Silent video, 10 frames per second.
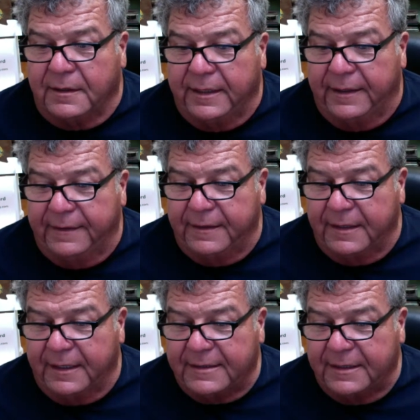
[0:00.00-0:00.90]
Yeah, and then
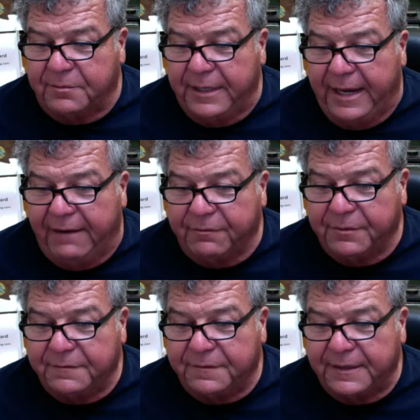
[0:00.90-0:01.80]
like I said, we have
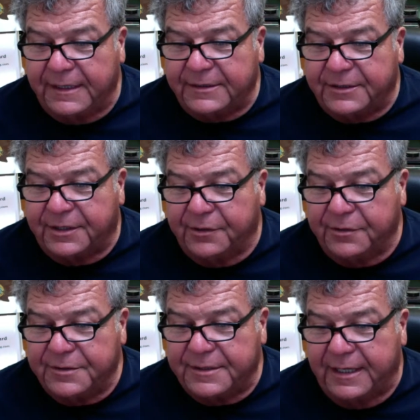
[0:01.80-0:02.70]
room for next
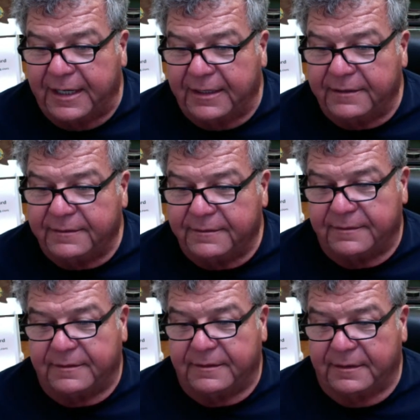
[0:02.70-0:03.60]
Thursday.
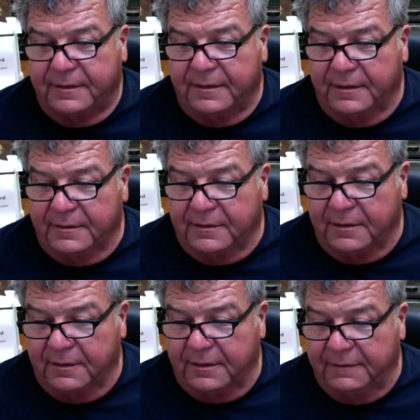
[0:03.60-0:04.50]

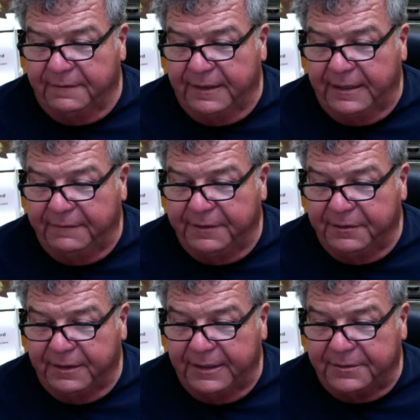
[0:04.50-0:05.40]
So, and if any of
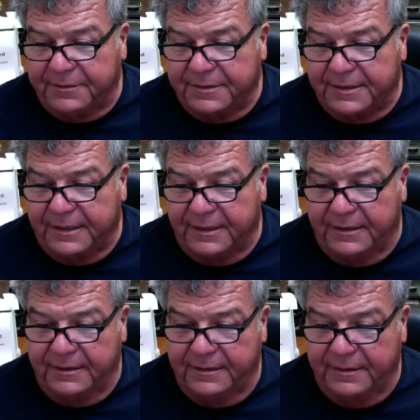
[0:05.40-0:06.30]
you are
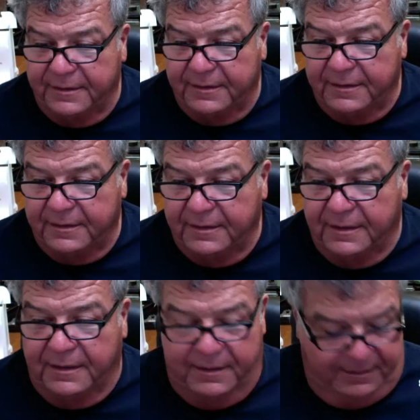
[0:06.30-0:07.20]
interested,
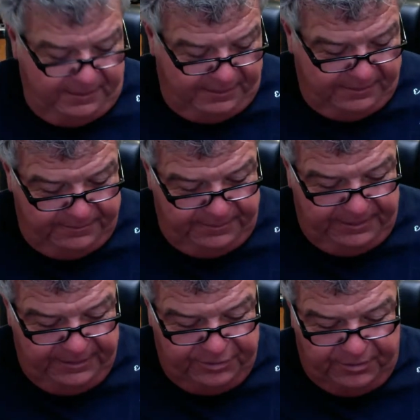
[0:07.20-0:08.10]

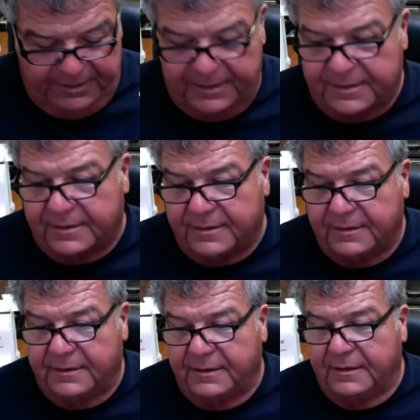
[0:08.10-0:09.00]
you can join us.
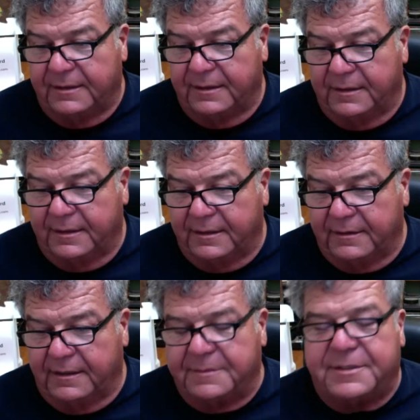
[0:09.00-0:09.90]

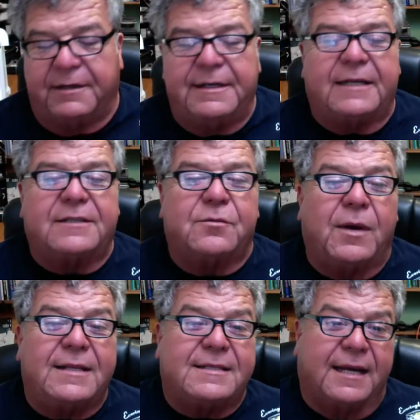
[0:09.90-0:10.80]
I'm sorry, next
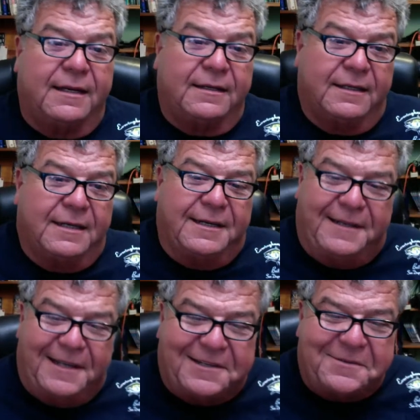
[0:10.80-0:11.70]
Wednesday.
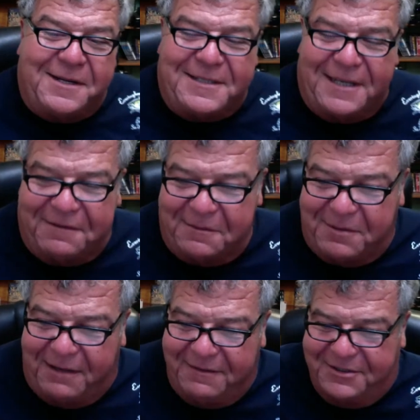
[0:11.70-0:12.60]
Next Wednesday for a
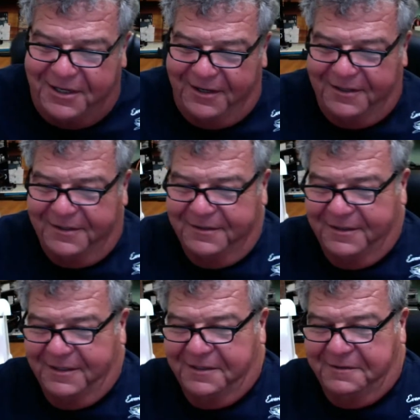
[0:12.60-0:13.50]
private charter.
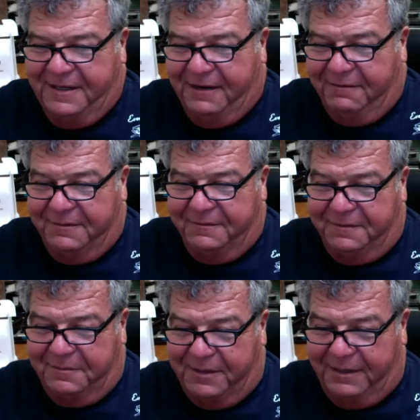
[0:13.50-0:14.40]
We have room
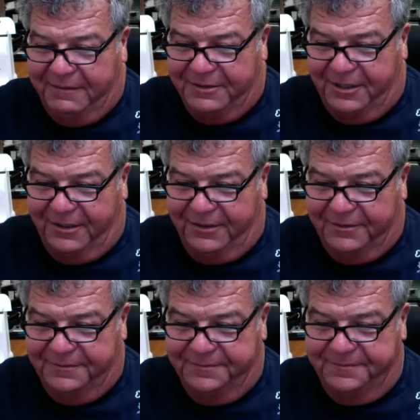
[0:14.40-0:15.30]
for a private charter.